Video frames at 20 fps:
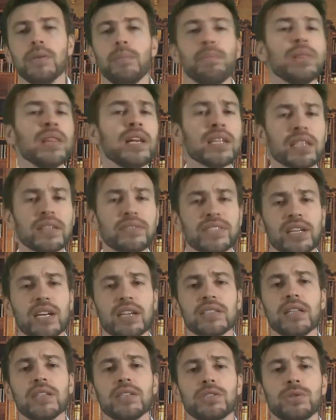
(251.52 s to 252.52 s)

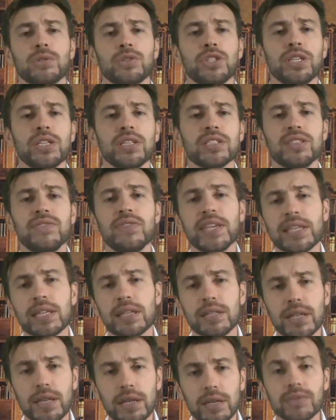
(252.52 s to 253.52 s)
Platov told that he'll
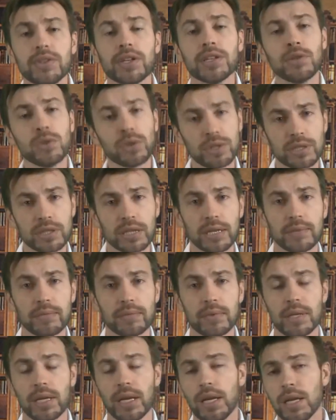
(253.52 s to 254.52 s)
return in 2
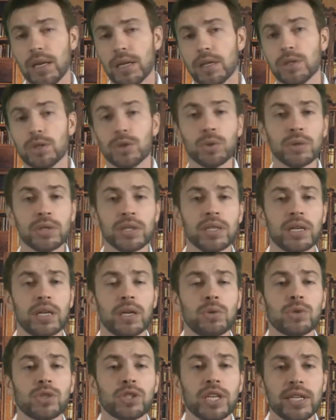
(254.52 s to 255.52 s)
weeks. 3
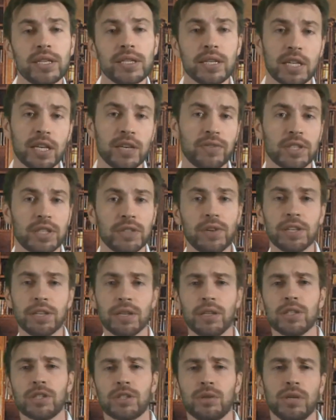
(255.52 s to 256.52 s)
of the armorers
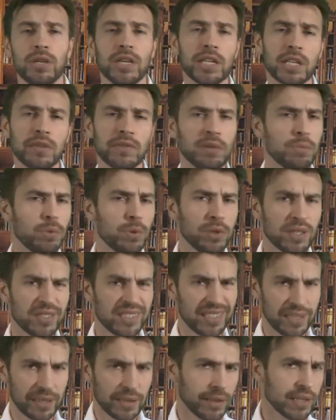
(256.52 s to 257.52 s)
answered that
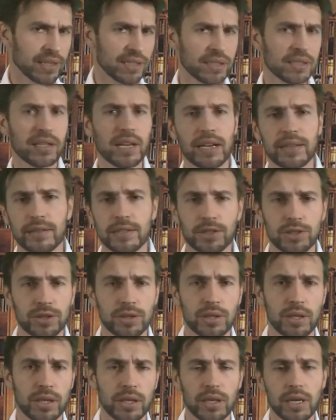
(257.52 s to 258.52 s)
it'll be enough, and they
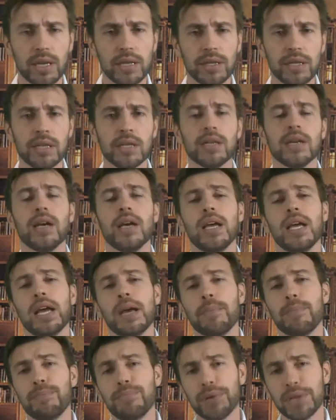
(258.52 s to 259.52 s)
started the work.
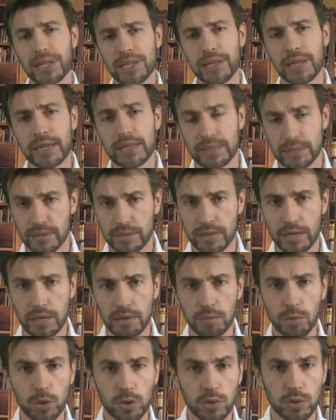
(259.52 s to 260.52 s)
But first
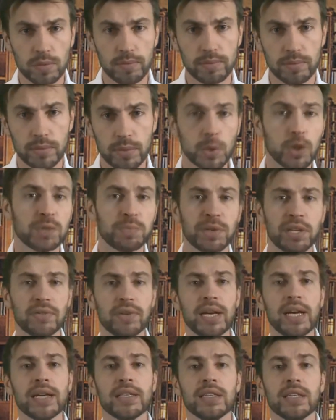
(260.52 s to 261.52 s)
they went to the
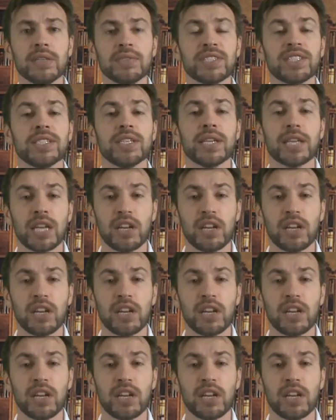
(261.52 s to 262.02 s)
church to pray.